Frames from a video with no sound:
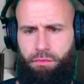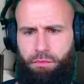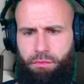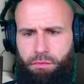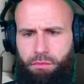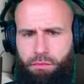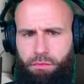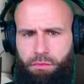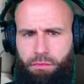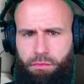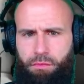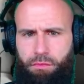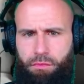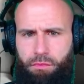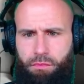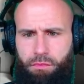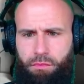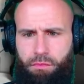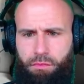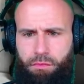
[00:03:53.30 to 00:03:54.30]

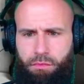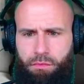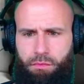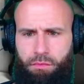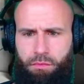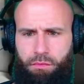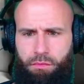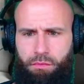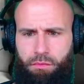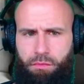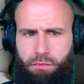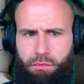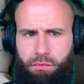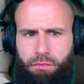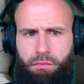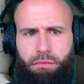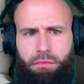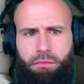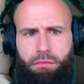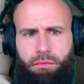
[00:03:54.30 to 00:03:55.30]

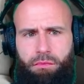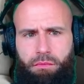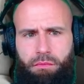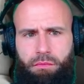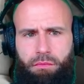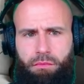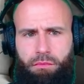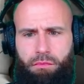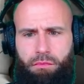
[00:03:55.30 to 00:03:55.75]
(silent)